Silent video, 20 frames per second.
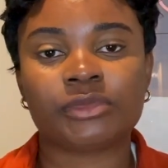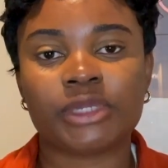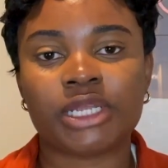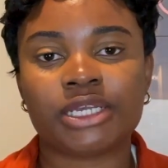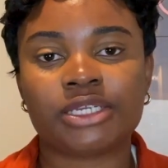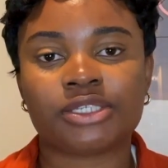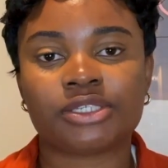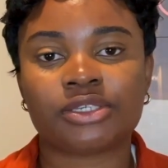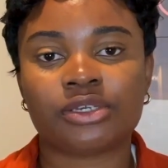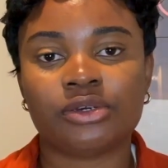
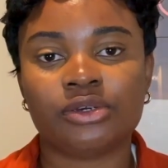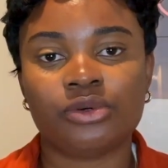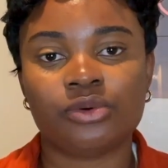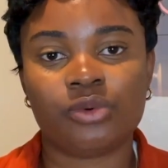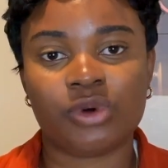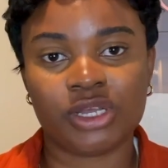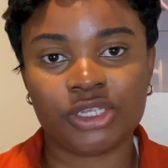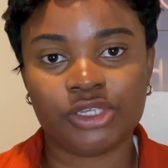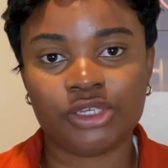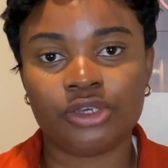So
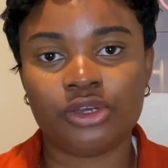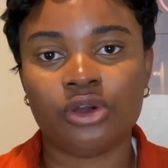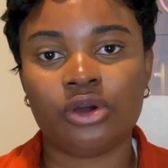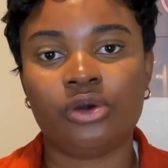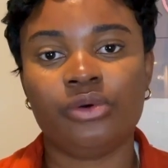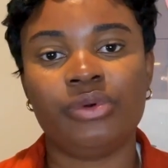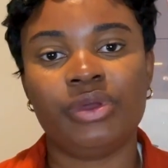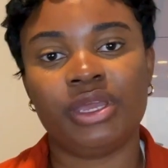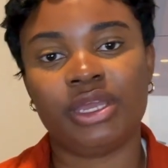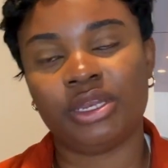once you
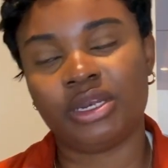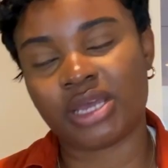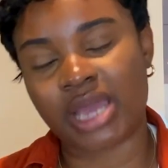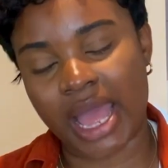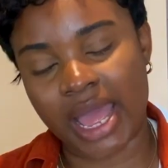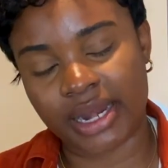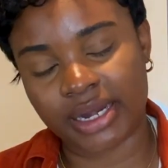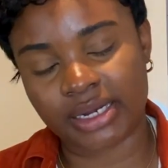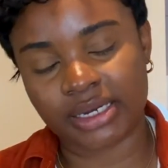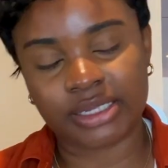go in
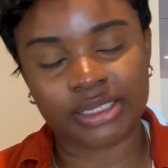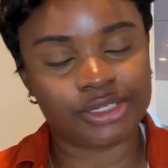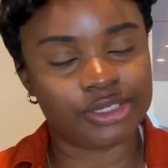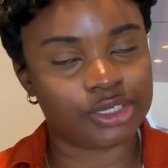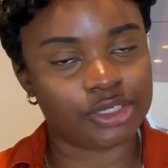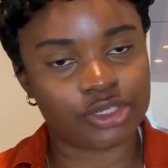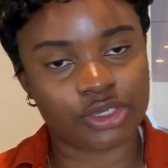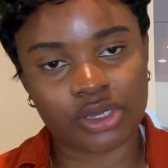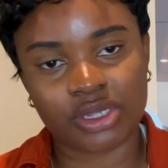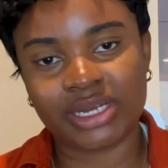and it's your
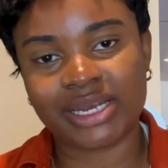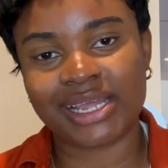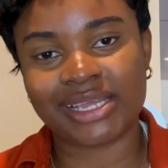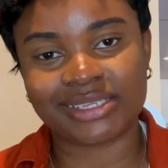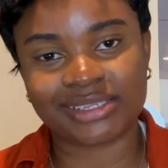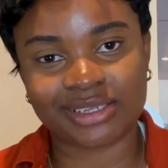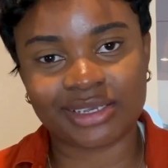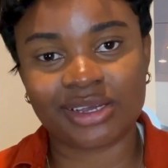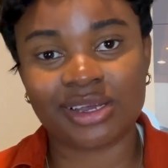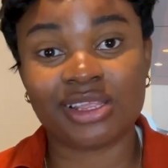turn,
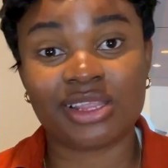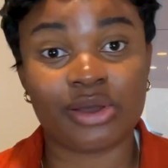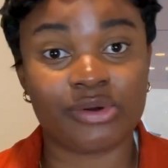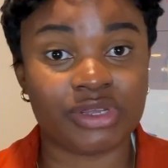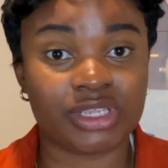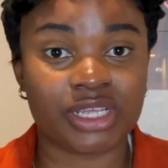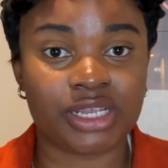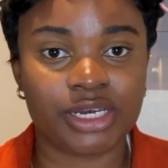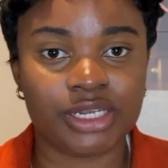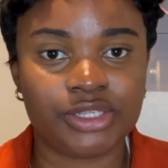there was
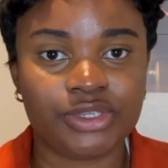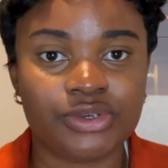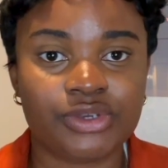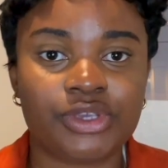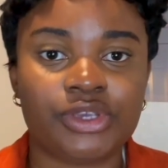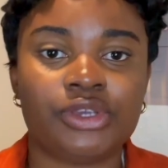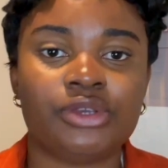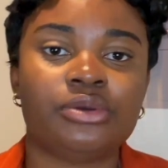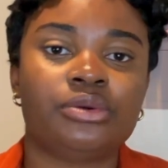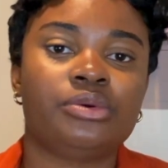a little
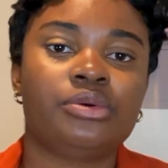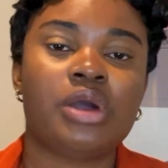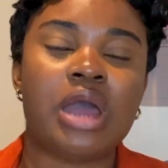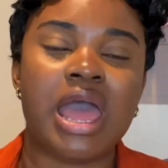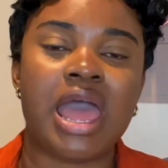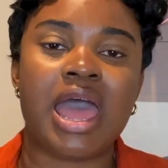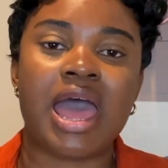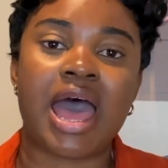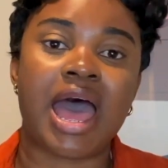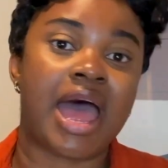queue,
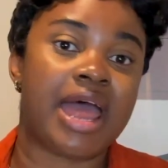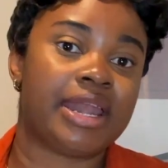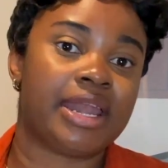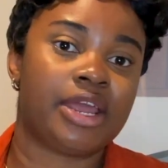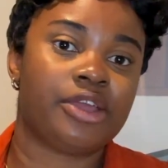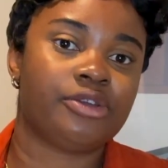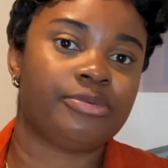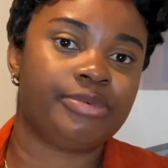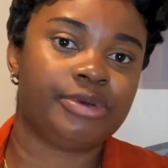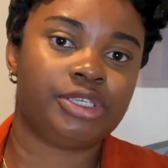and then
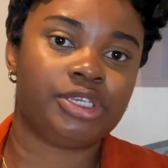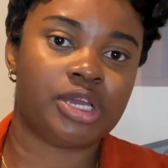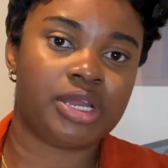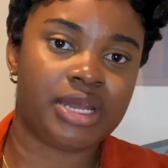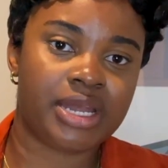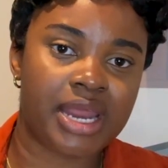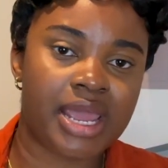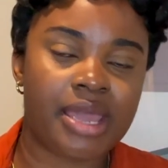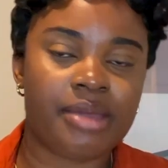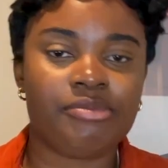you put your
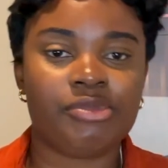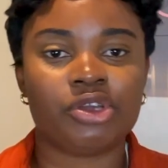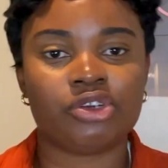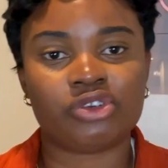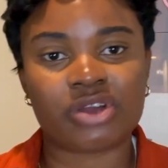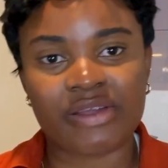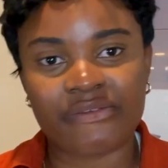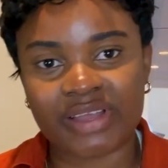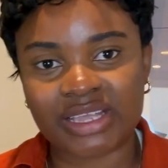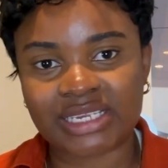name, your
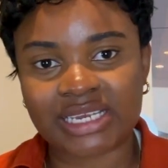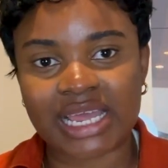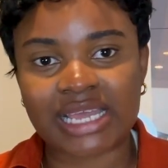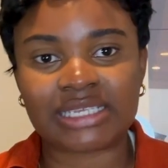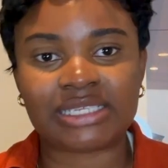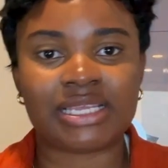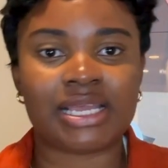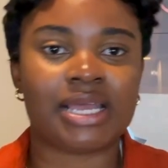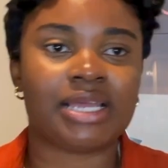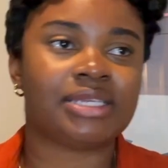driver's
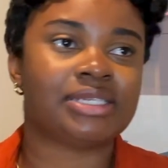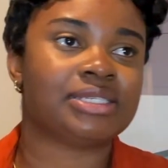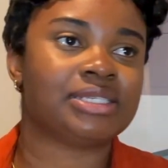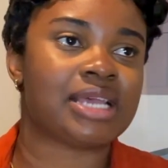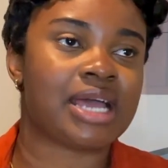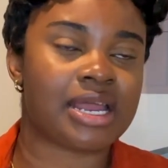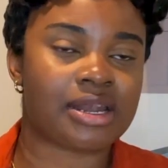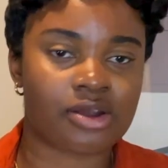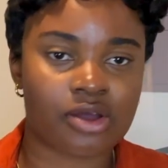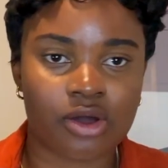license,
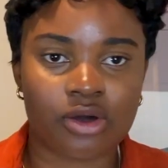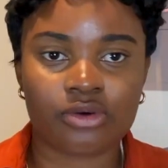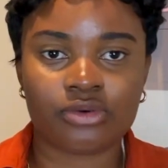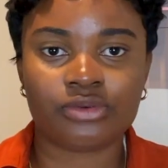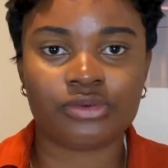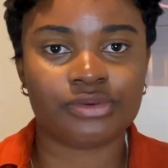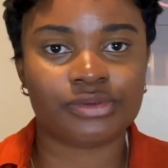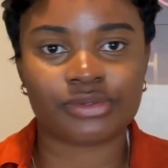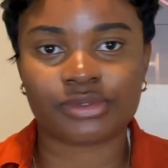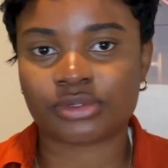and all
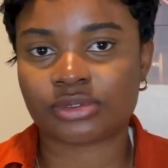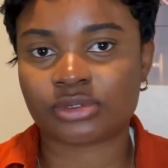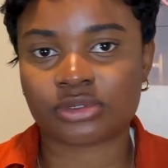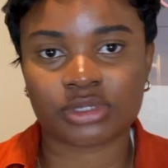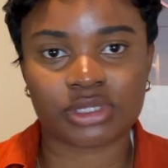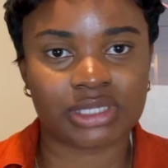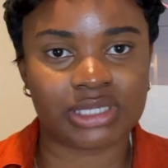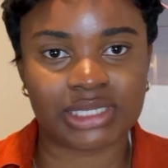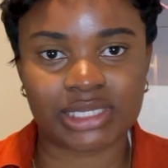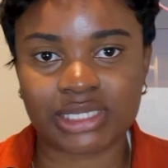those
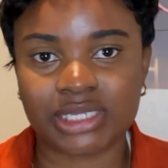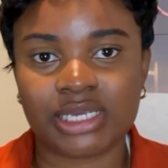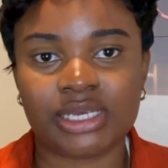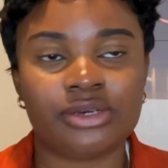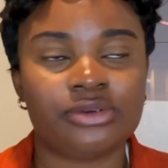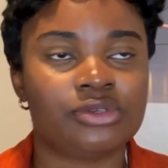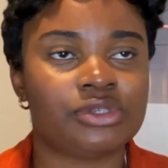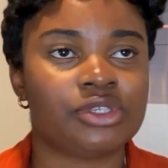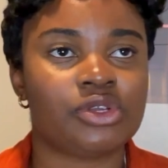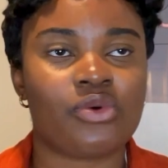
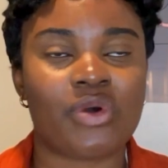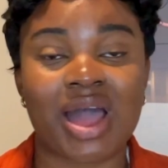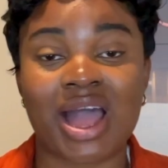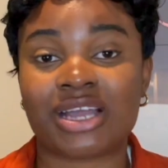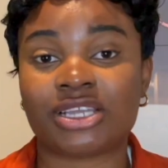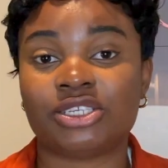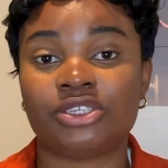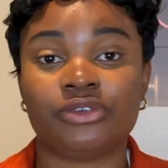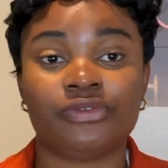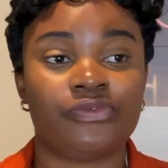details. They'll
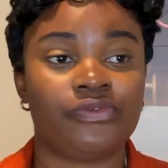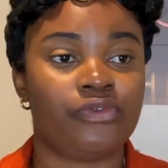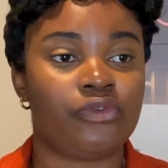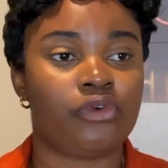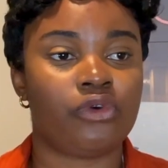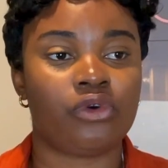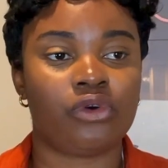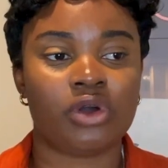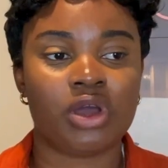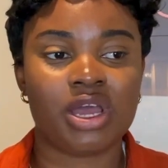ask you
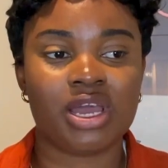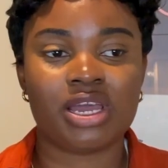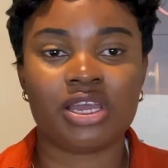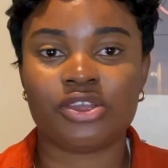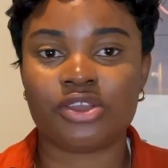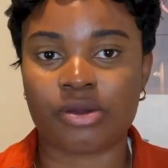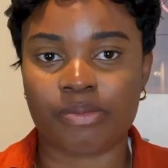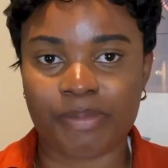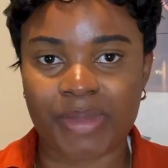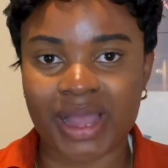for
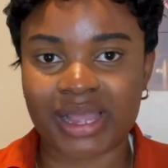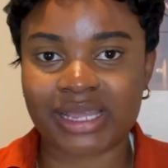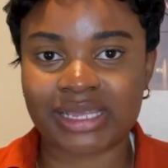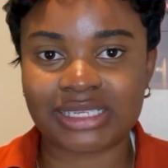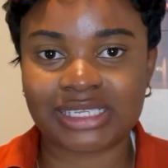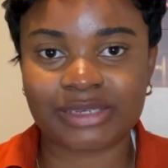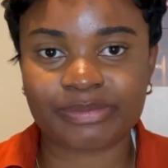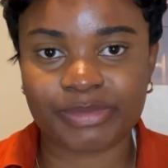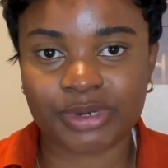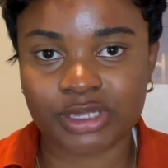your parking
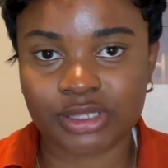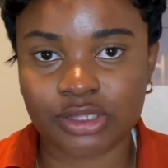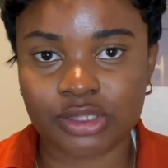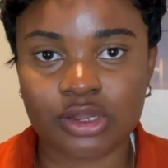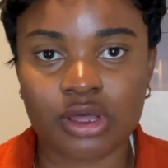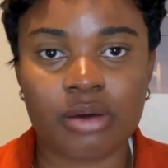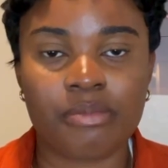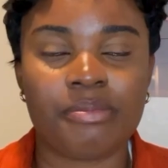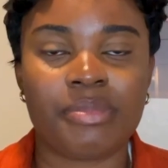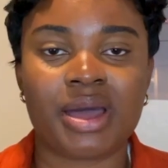spot
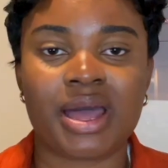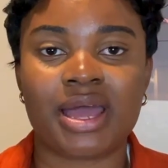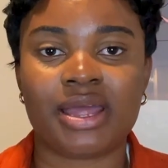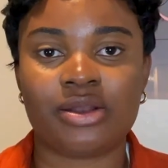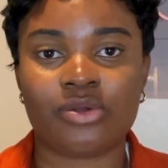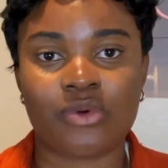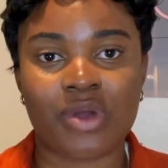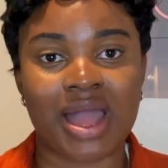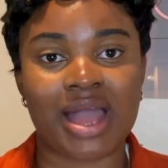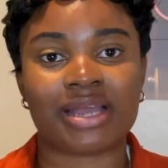number.
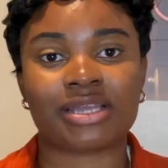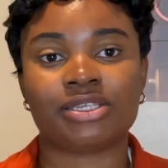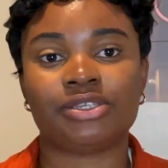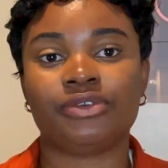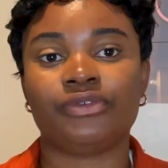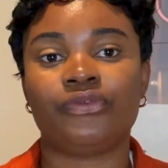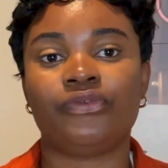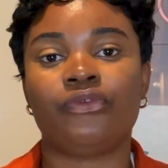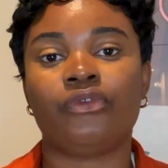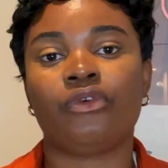They'll ask you
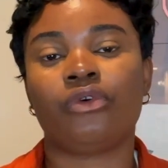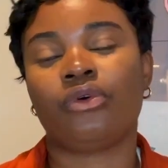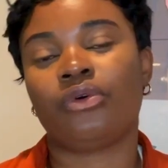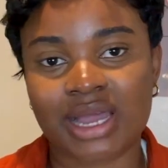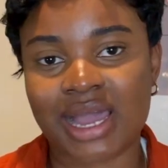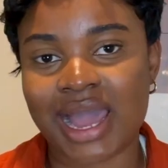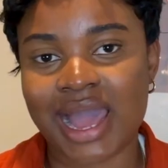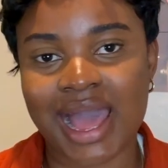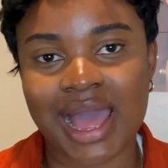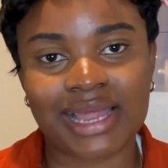for
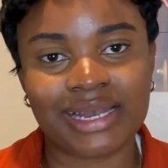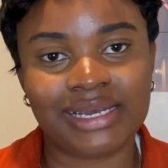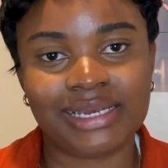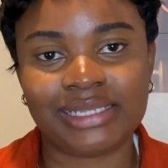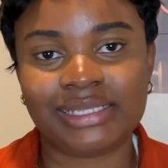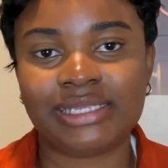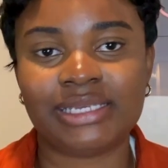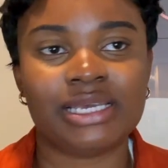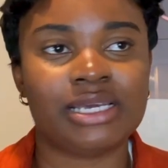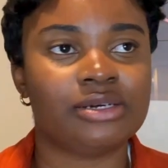car
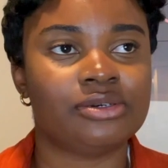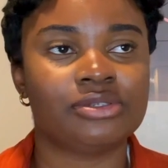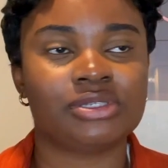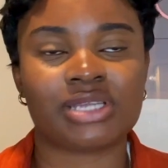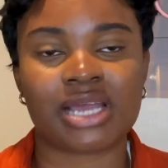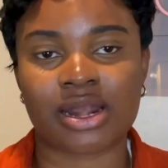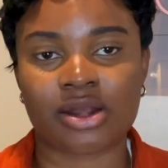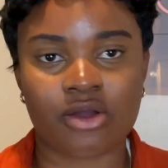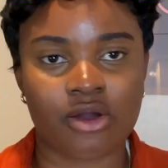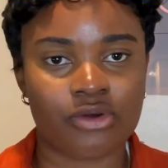details
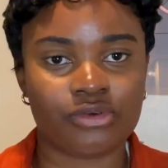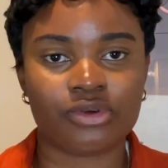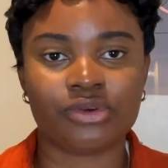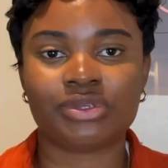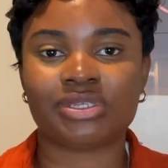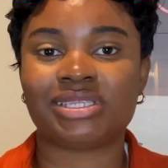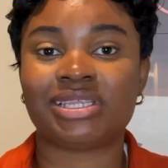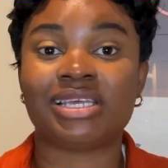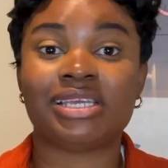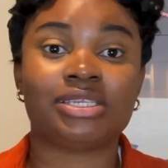and all those
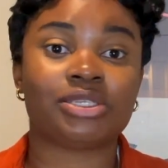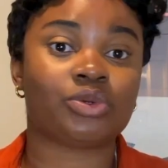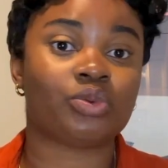things.